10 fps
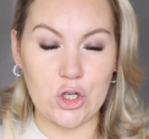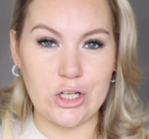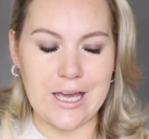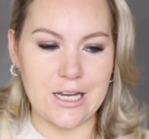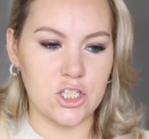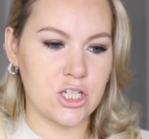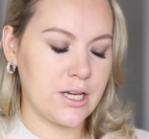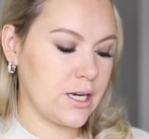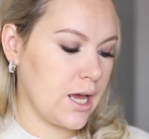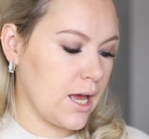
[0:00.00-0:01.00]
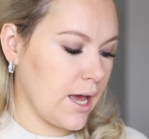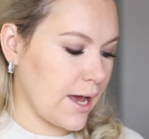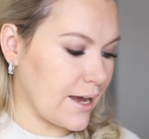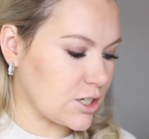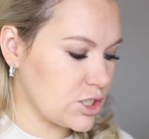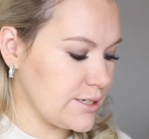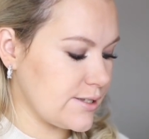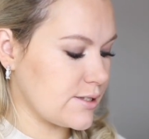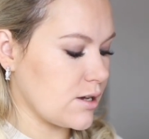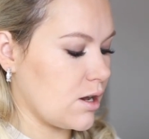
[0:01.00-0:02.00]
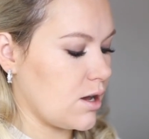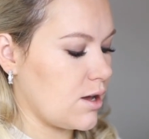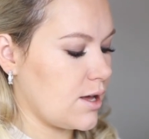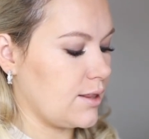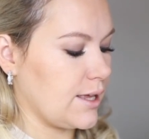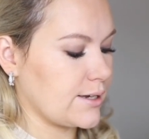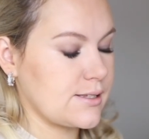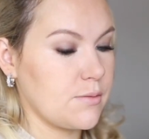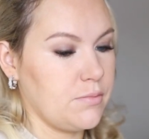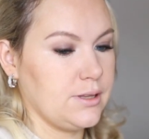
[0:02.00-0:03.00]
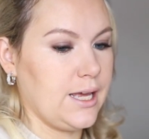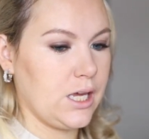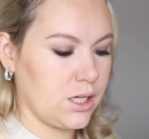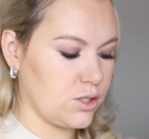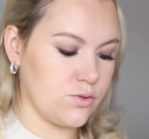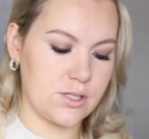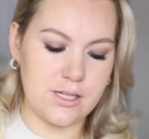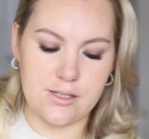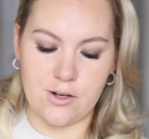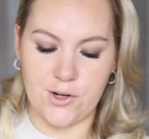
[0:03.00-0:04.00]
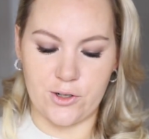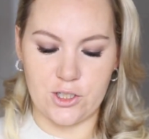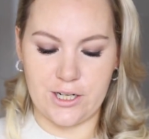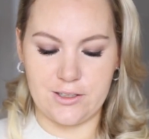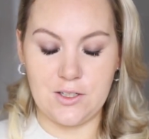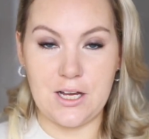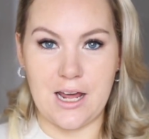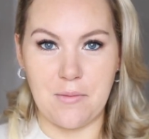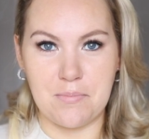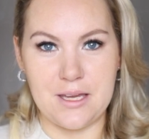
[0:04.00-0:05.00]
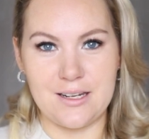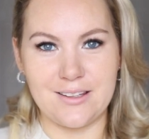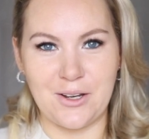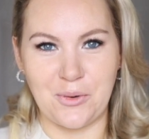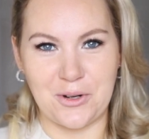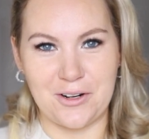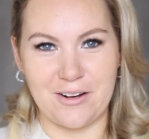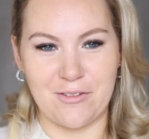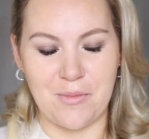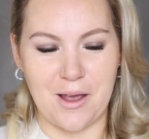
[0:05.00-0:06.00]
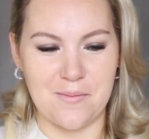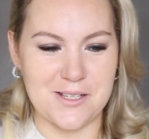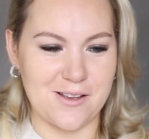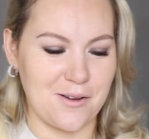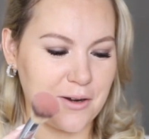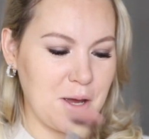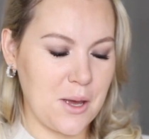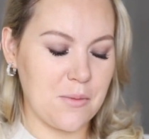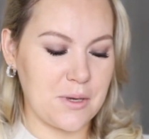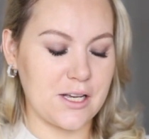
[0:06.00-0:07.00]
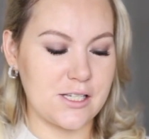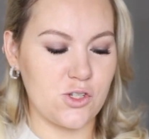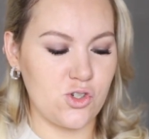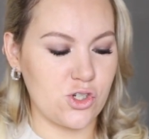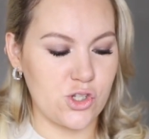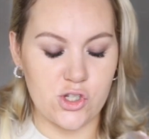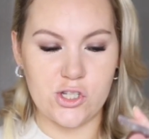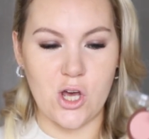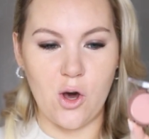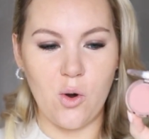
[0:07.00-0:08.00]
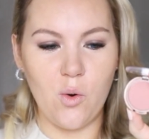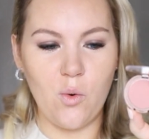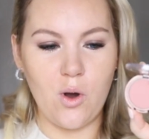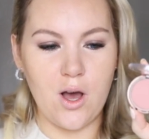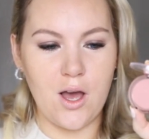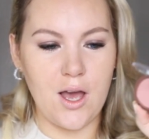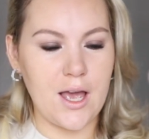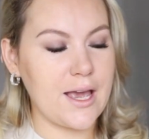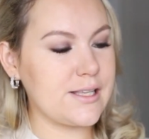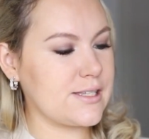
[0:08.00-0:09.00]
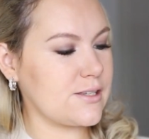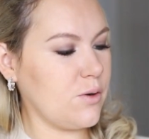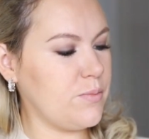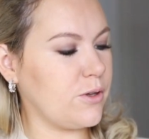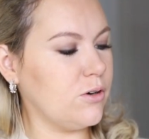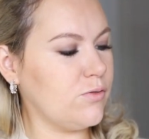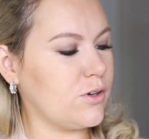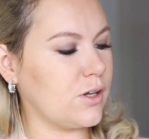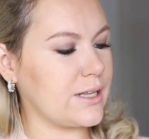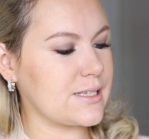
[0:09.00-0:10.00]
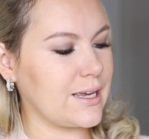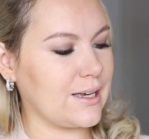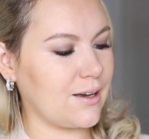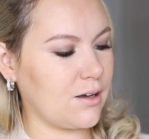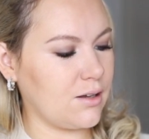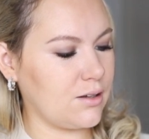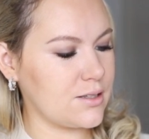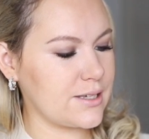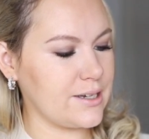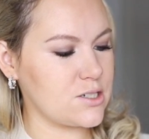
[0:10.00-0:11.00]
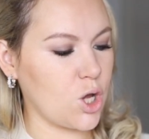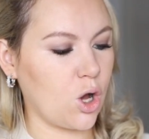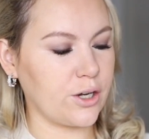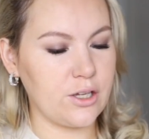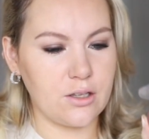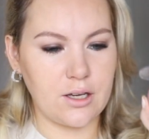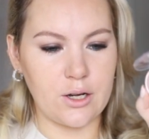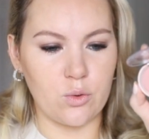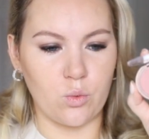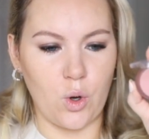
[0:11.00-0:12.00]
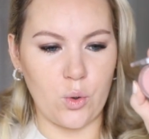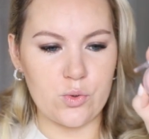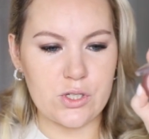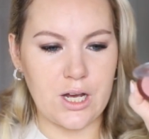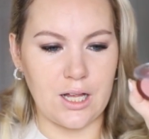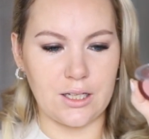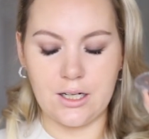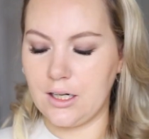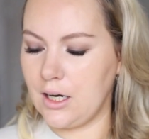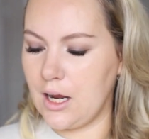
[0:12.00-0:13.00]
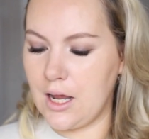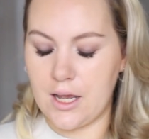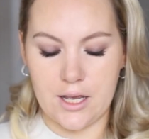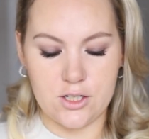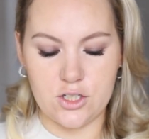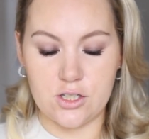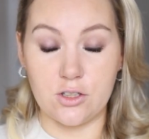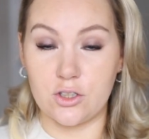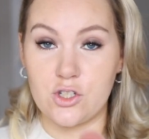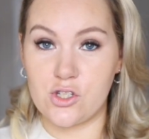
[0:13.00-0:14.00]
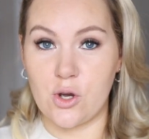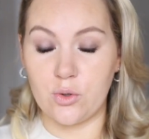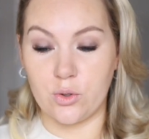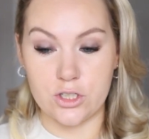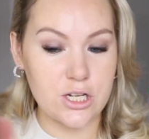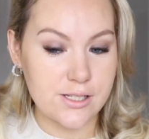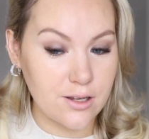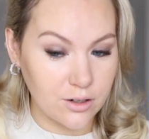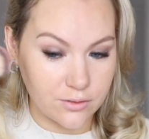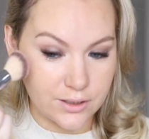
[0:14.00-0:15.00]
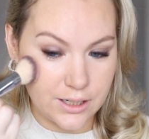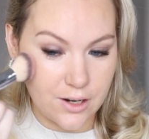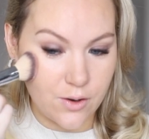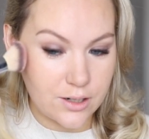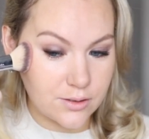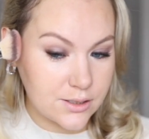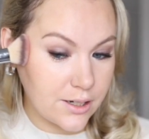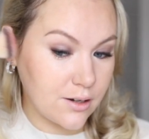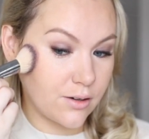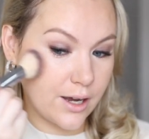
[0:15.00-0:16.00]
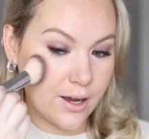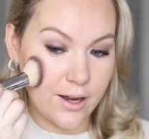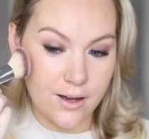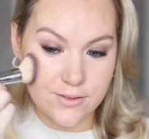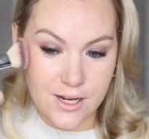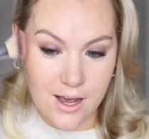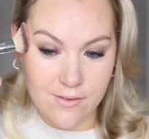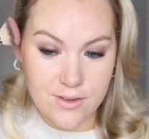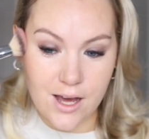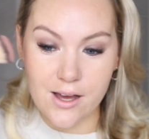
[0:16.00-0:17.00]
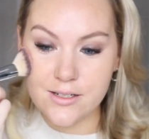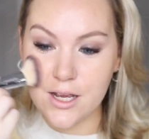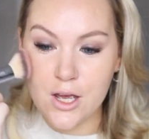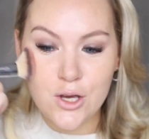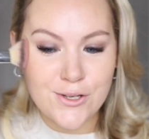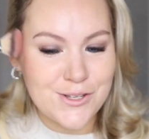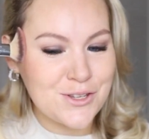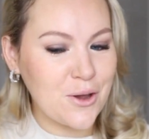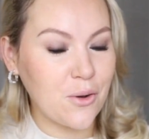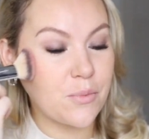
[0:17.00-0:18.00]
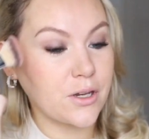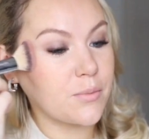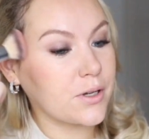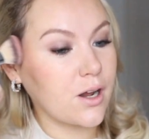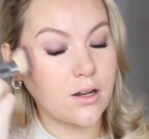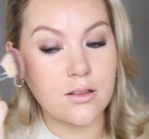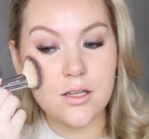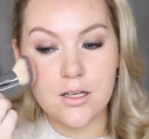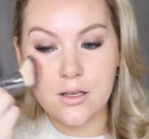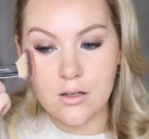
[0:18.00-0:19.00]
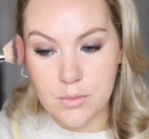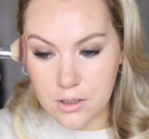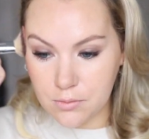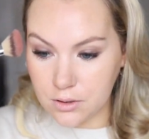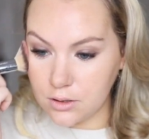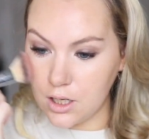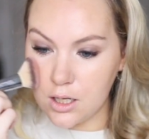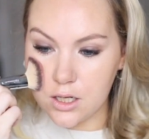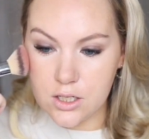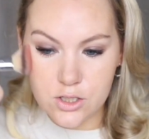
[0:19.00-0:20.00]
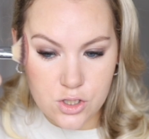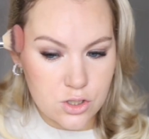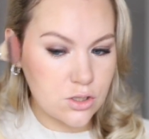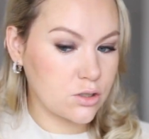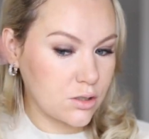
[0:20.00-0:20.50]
Creation. I actually saw Alexa Blake use this on her channel and I immediately ordered it from Amazon because it's just so, it's so beautiful. It's like, it's like a tawny kind of rose color. It just looked so gorgeous in her video and I was like, okay, I have to have that. So I'm gonna put on a little bit of blush.